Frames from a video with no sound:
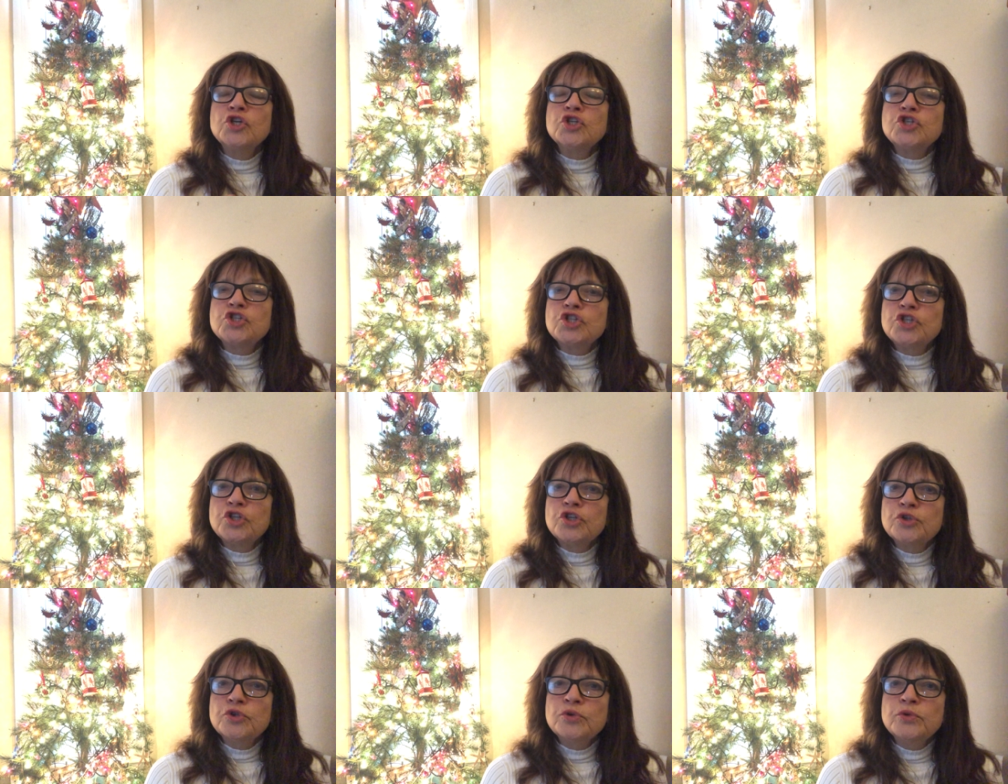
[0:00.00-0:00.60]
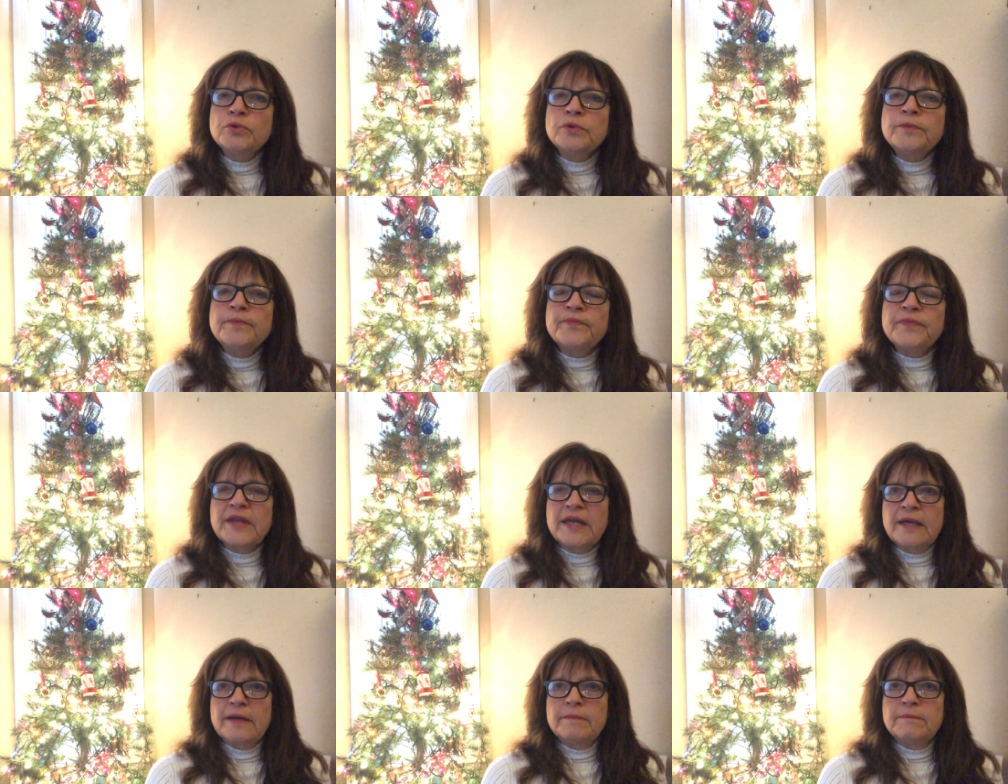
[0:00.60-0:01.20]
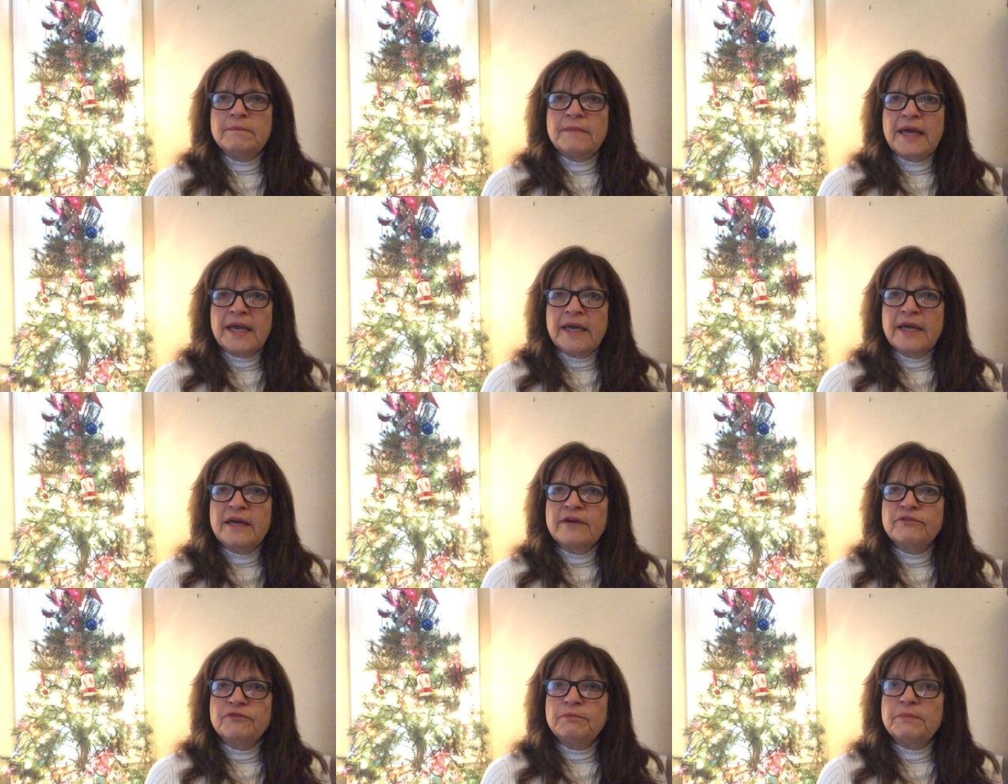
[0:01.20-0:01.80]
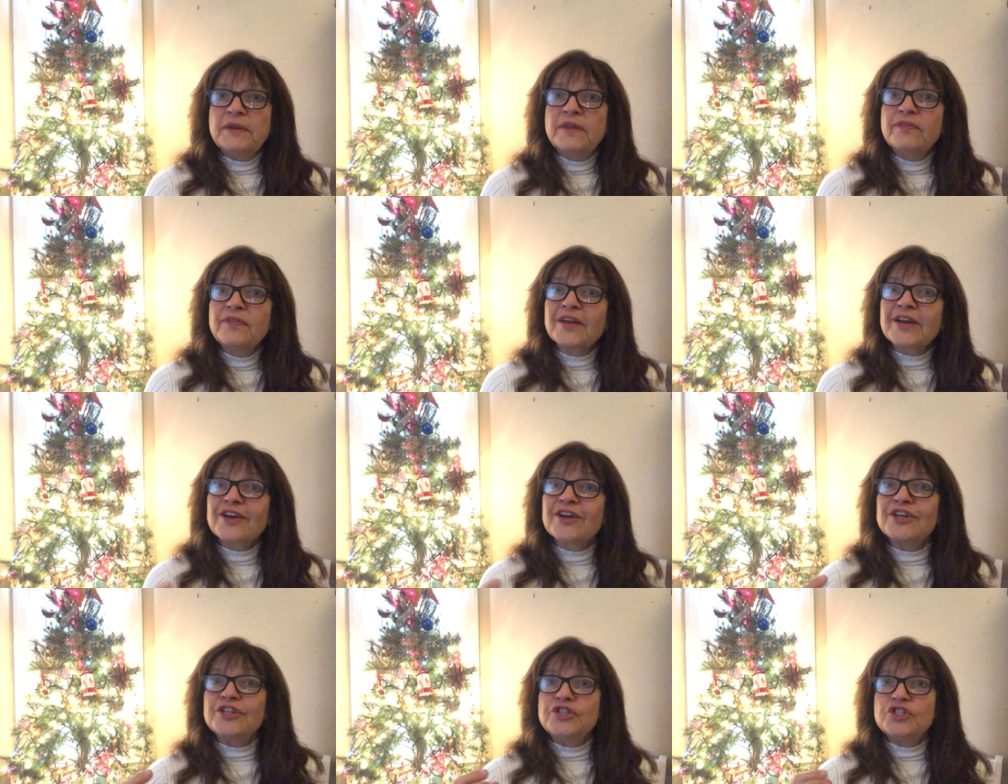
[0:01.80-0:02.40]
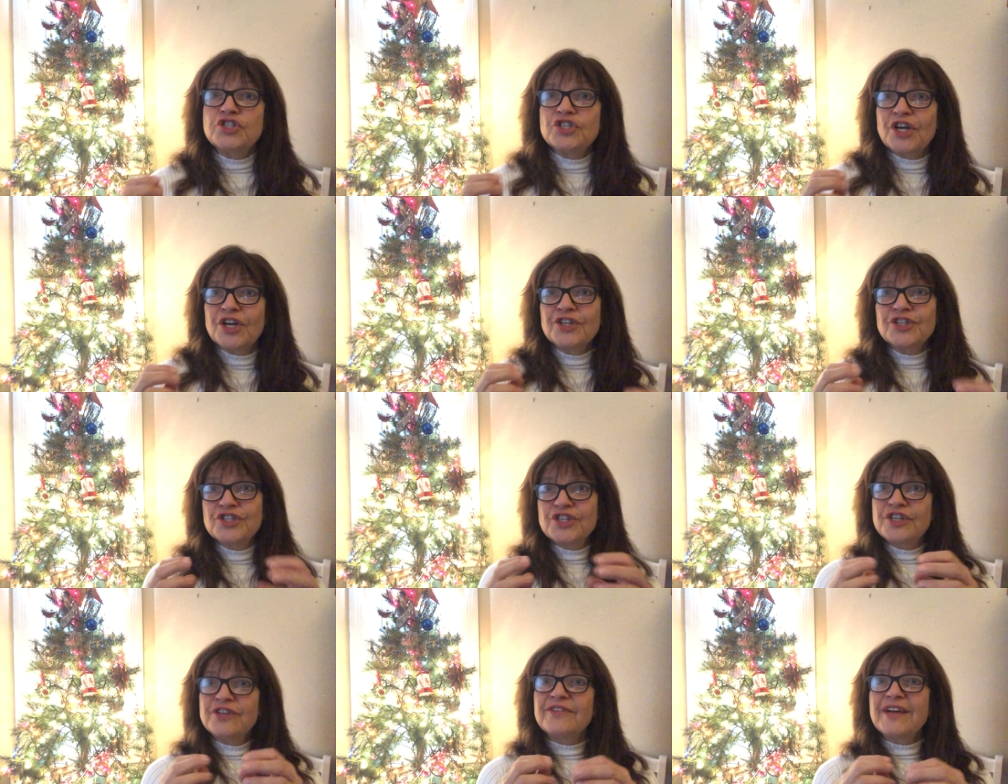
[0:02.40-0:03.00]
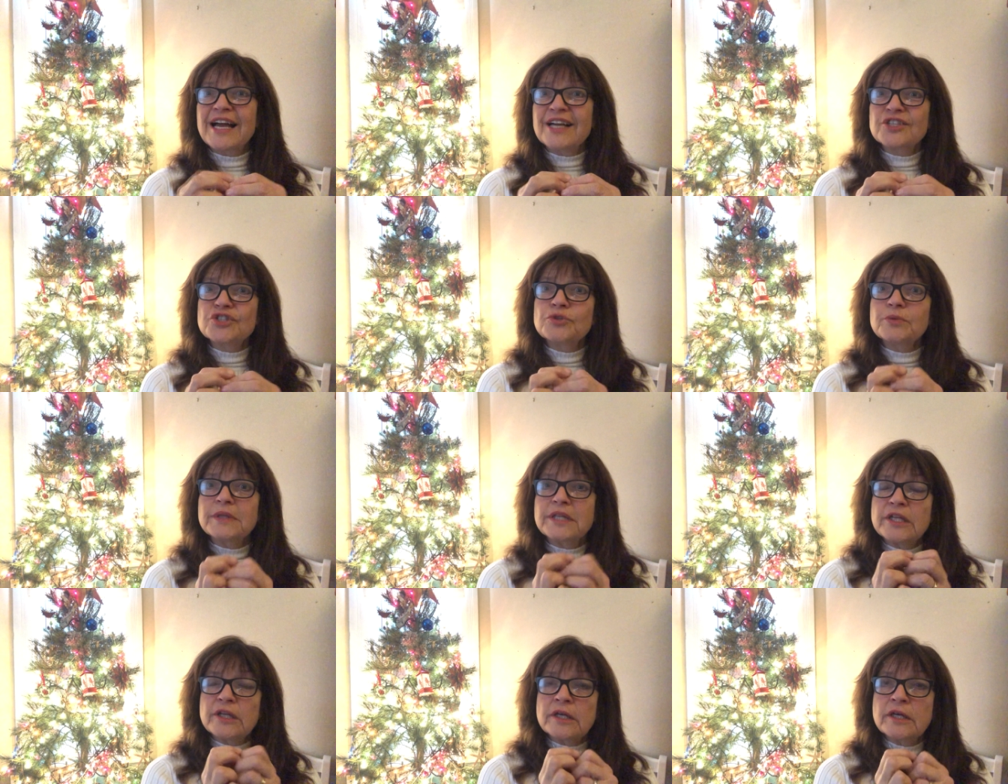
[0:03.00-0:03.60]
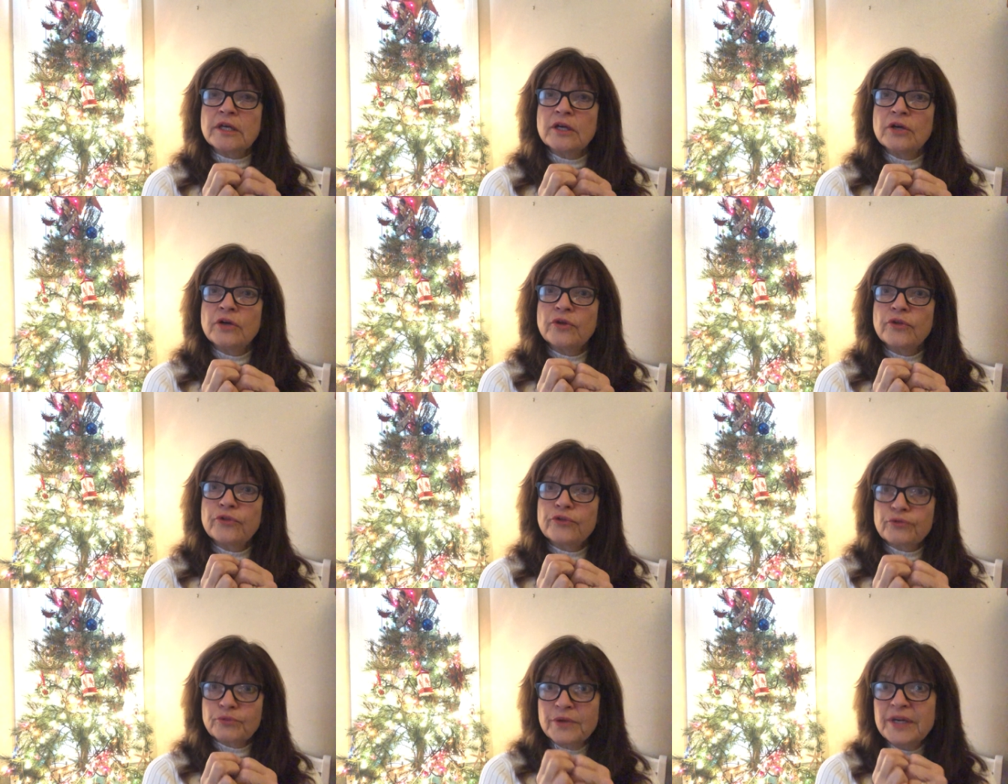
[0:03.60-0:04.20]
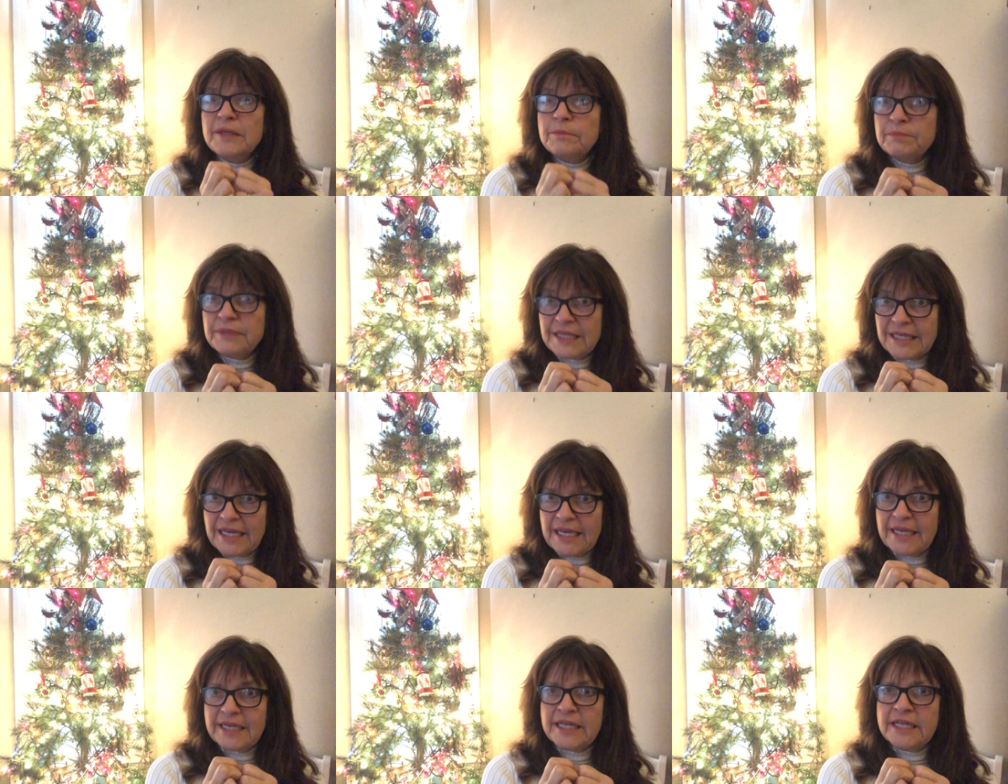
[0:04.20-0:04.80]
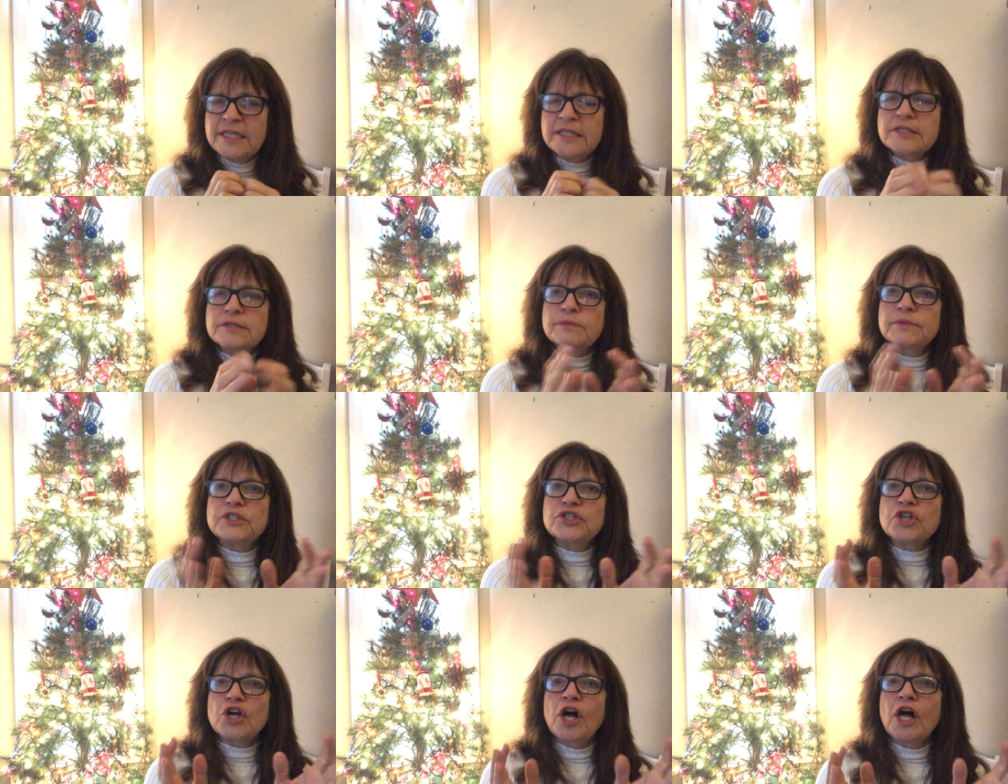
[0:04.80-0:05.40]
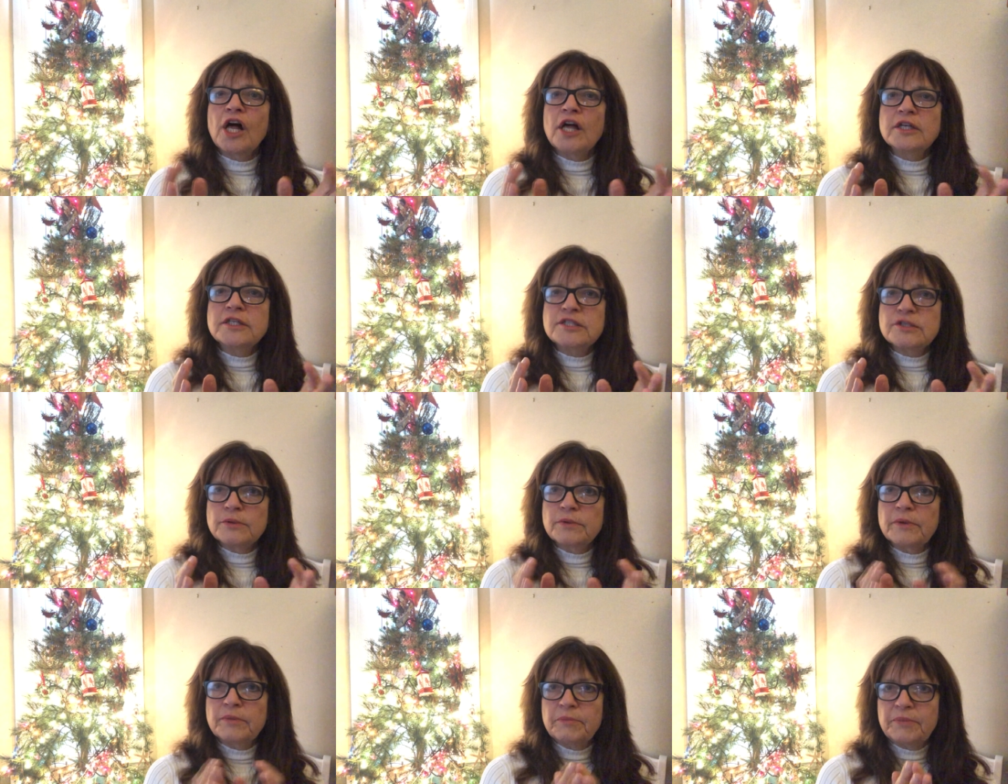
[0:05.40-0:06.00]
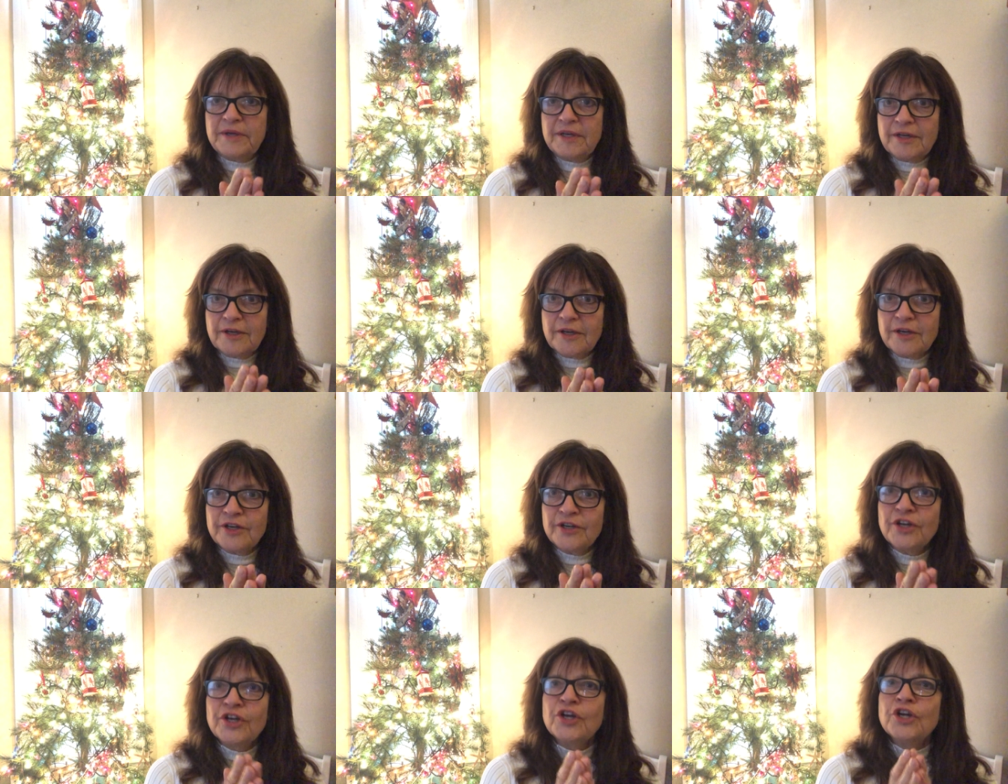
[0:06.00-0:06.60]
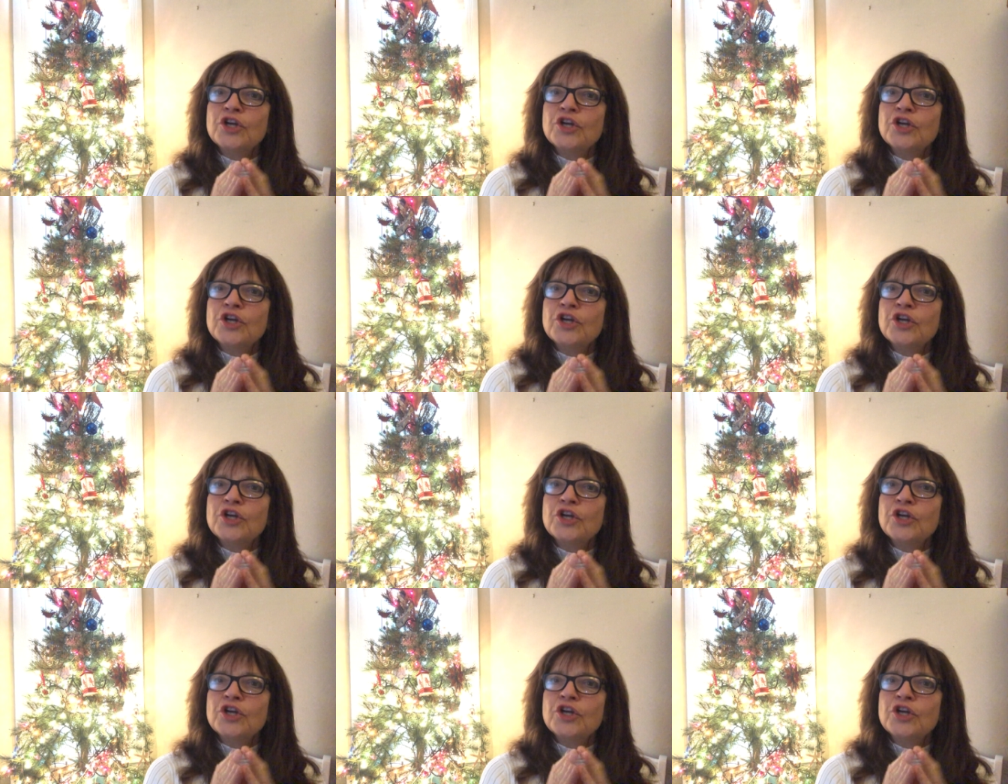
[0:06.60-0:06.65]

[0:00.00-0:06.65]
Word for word: Two, it may have been the conjunction of actually three planets, which also appeared